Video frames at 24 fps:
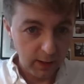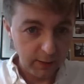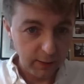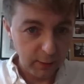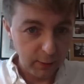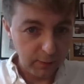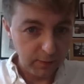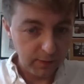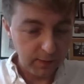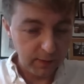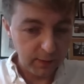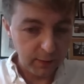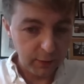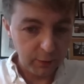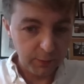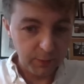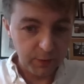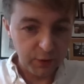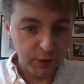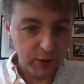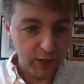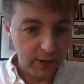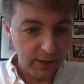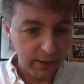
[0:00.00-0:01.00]
I don't think
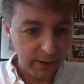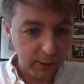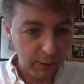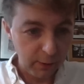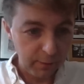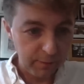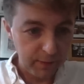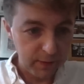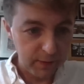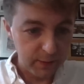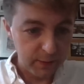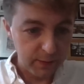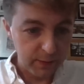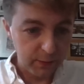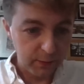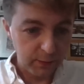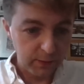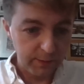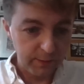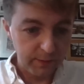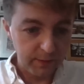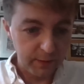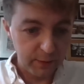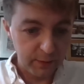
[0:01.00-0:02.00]
you'd be sharing an office with
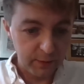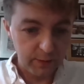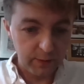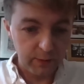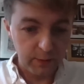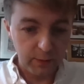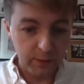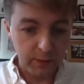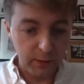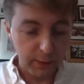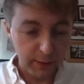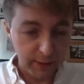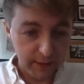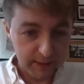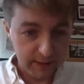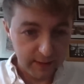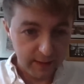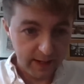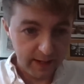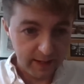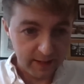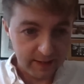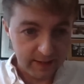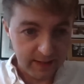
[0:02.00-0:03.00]
your colleagues
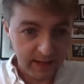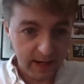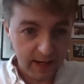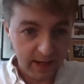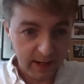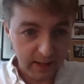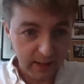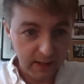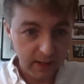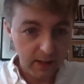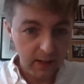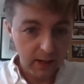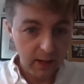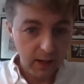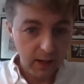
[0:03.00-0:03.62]
the next day.